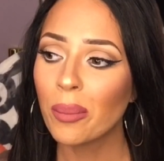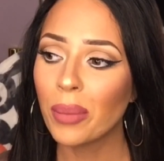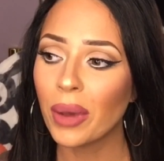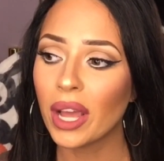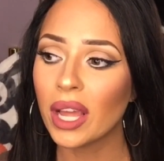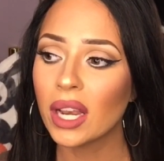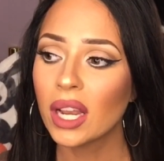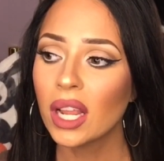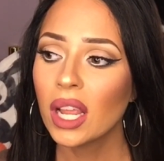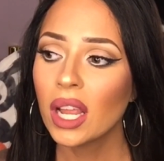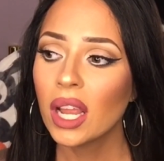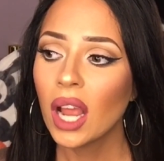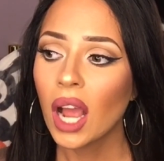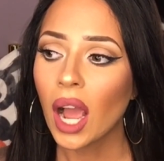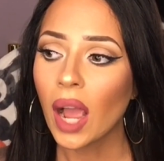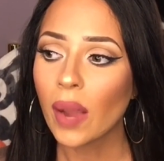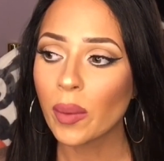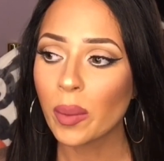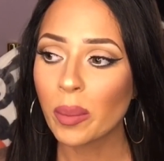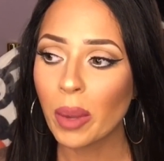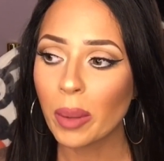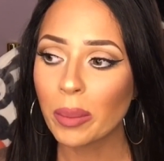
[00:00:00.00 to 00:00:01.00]
But
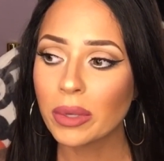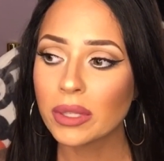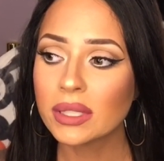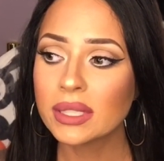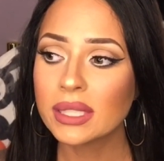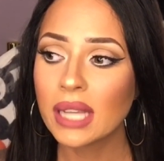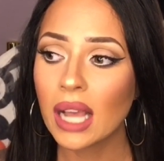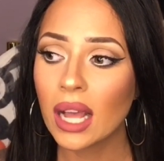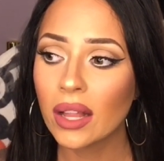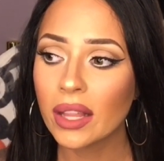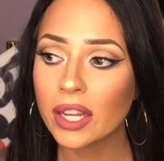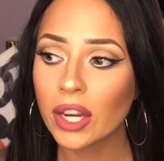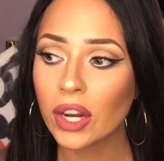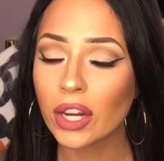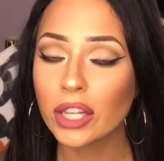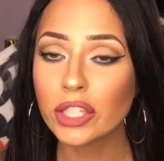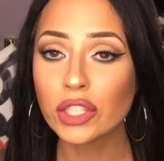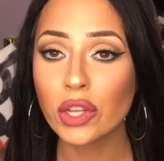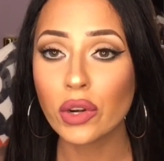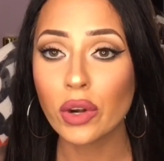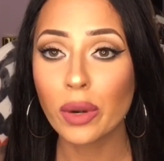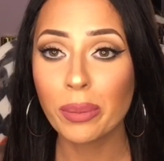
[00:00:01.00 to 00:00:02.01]
I remember telling her,
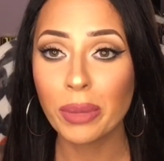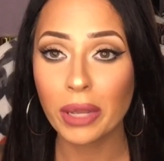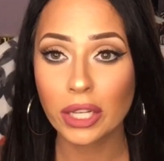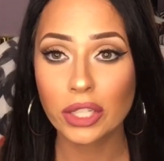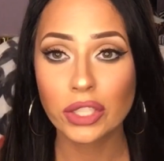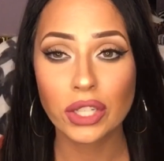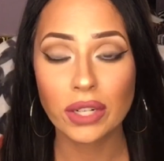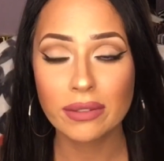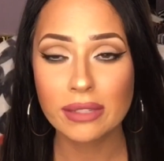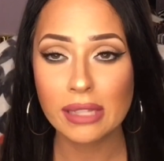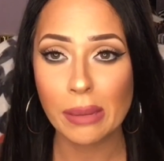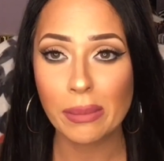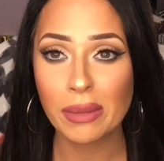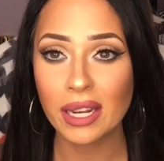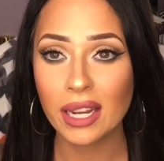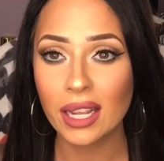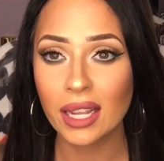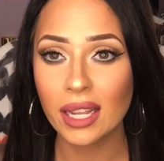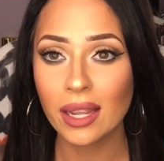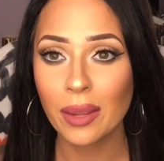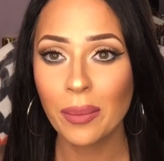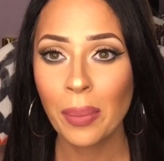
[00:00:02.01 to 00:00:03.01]
I showed her a picture of
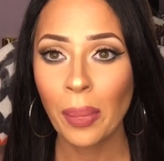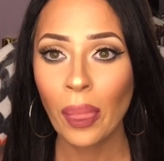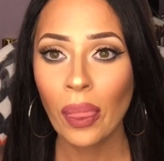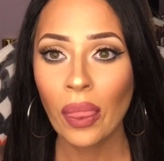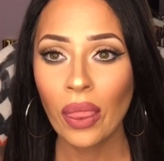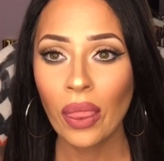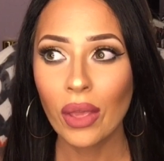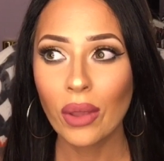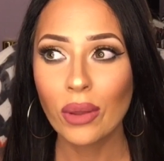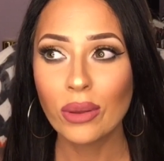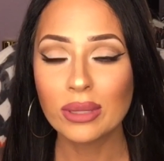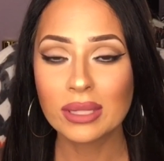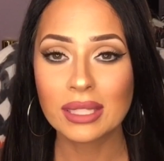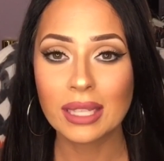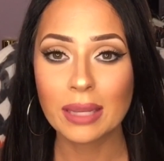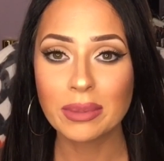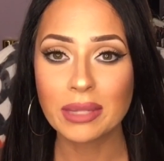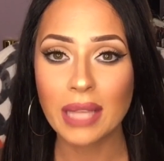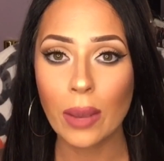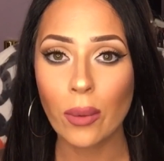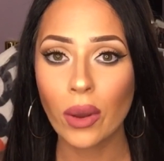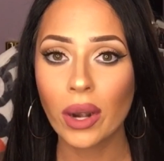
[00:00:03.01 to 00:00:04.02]
somebody whose
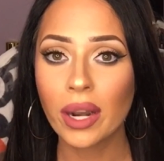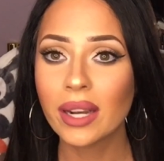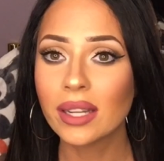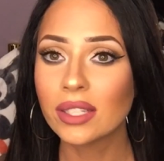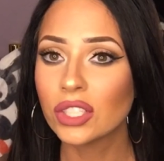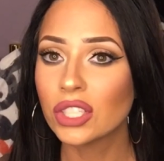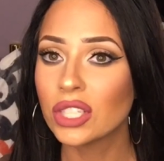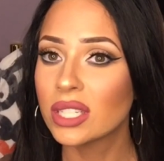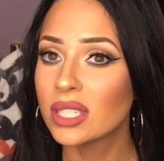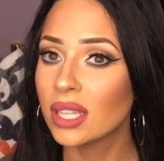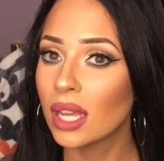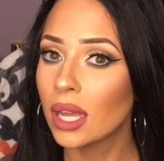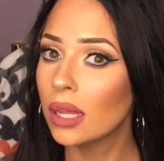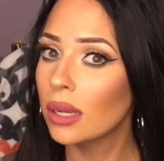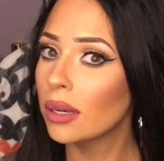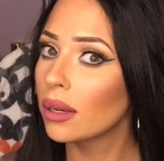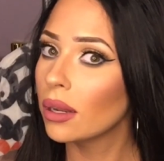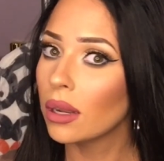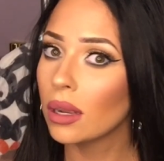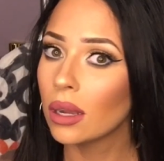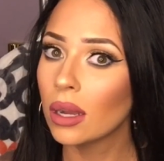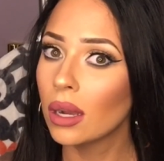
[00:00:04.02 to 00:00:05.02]
lips I wanted, and she
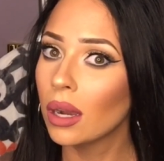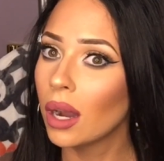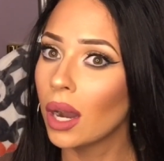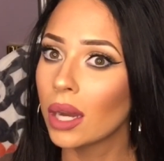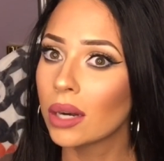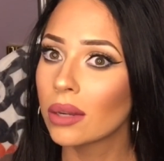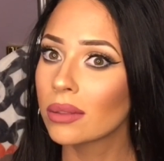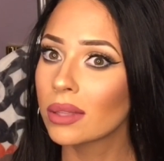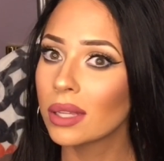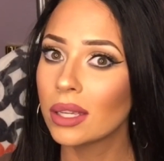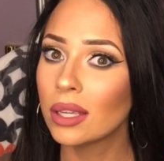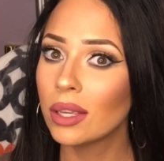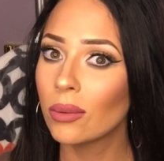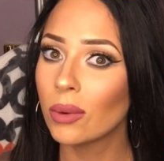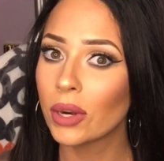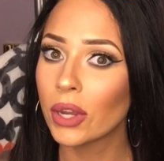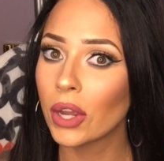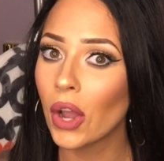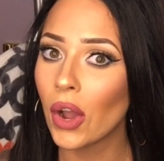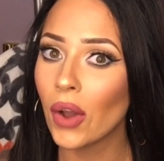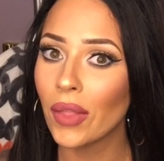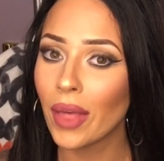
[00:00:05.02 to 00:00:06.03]
said, I don't think you
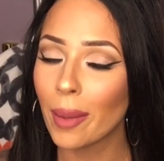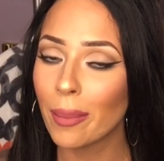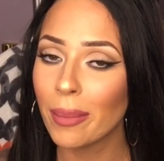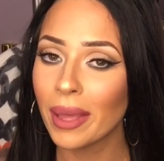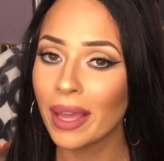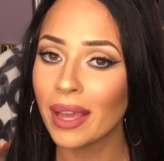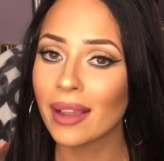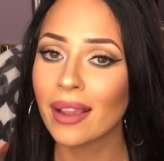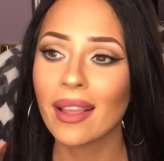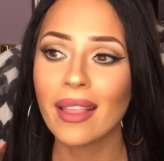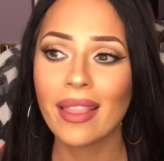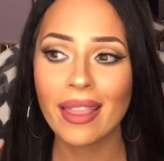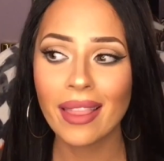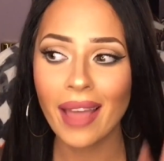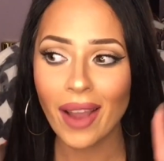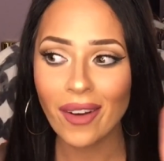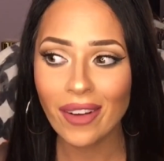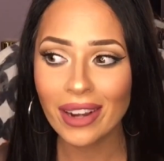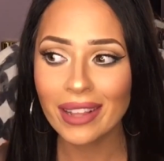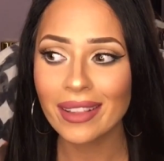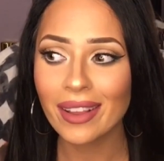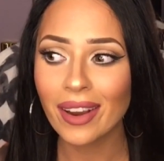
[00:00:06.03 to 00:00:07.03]
want to go that big. And
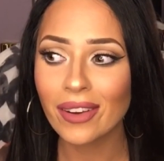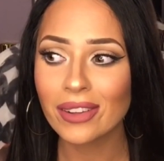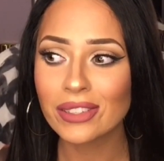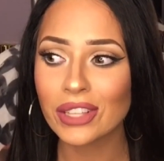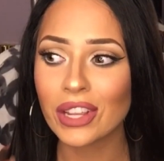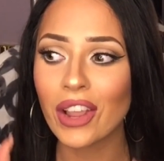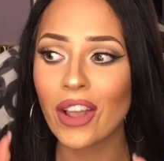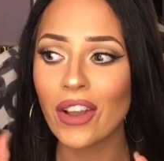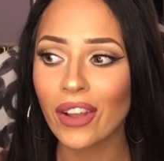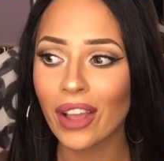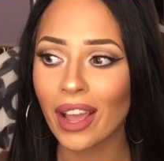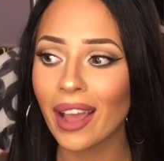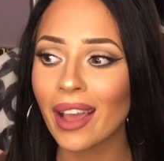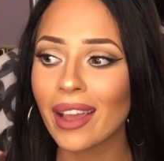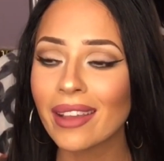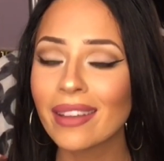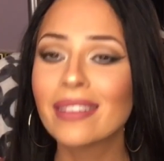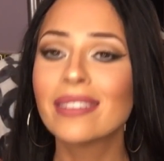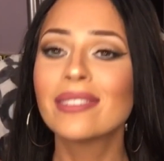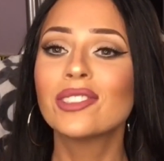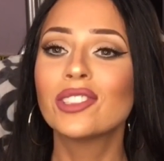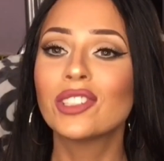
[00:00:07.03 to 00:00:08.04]
that right there, I was like,
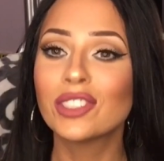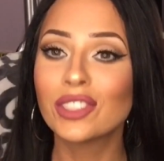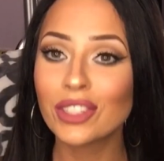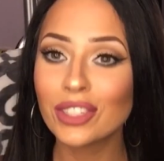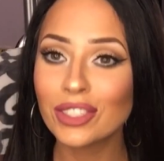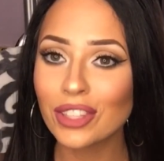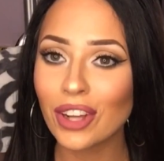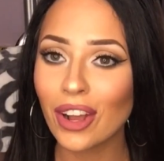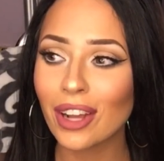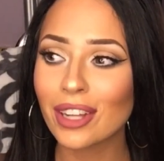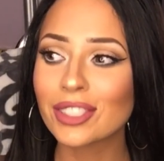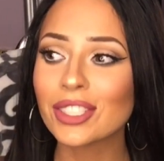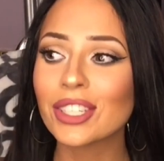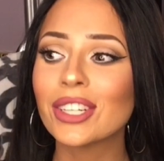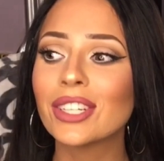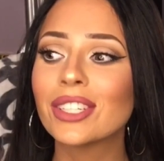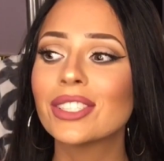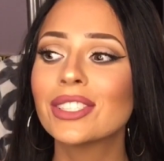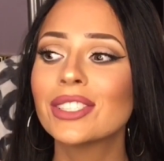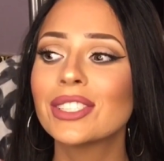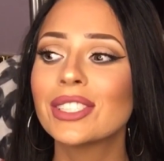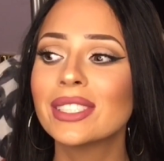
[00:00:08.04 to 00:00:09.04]
okay, she's a good
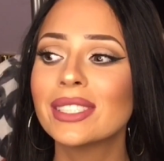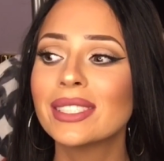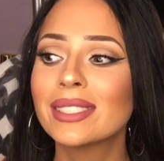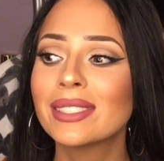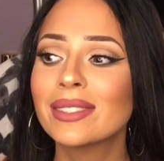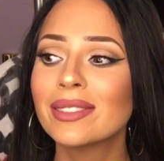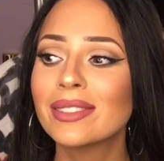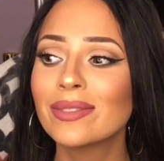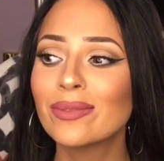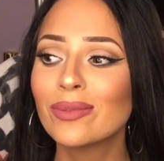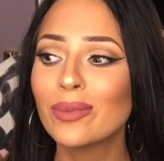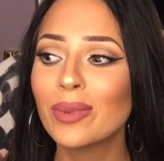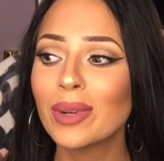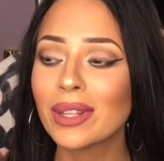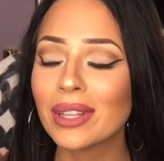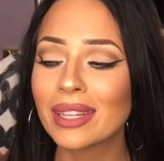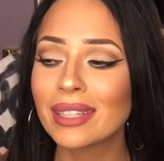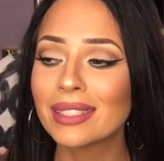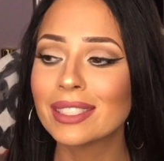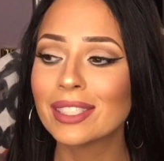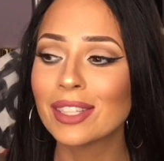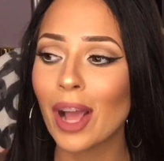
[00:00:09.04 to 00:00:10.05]
doctor. She's
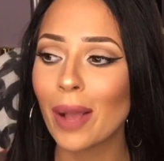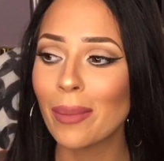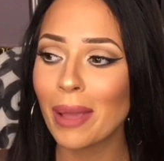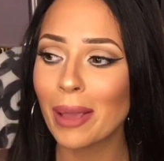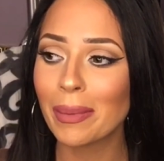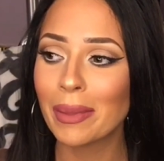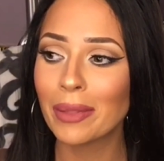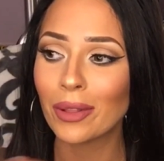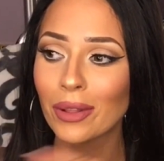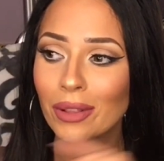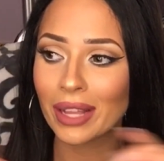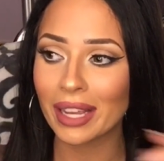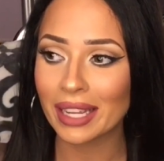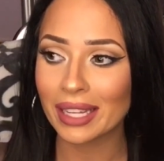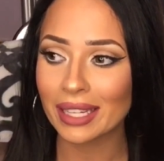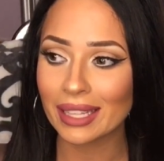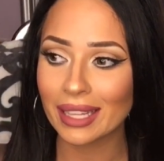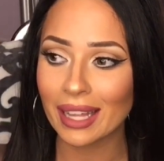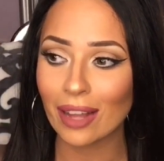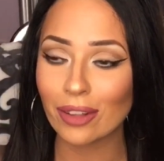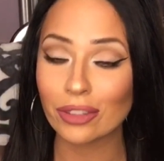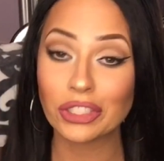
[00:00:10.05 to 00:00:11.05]
willing to not make me look like a
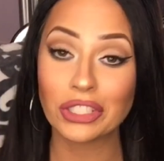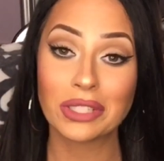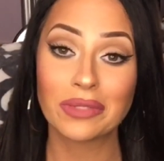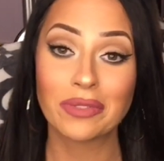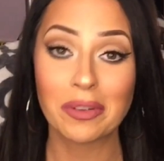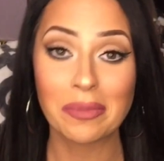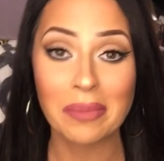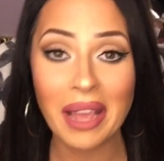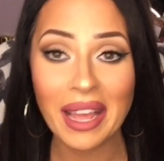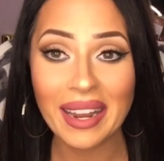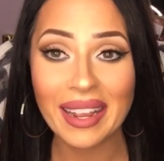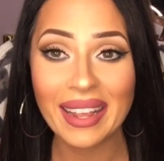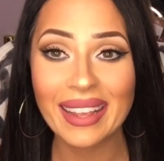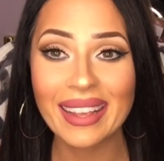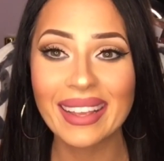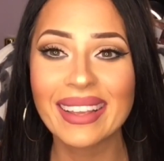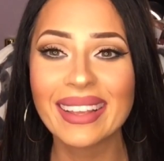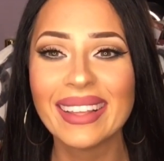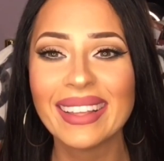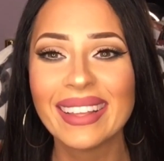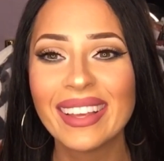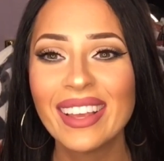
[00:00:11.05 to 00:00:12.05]
clown just for money.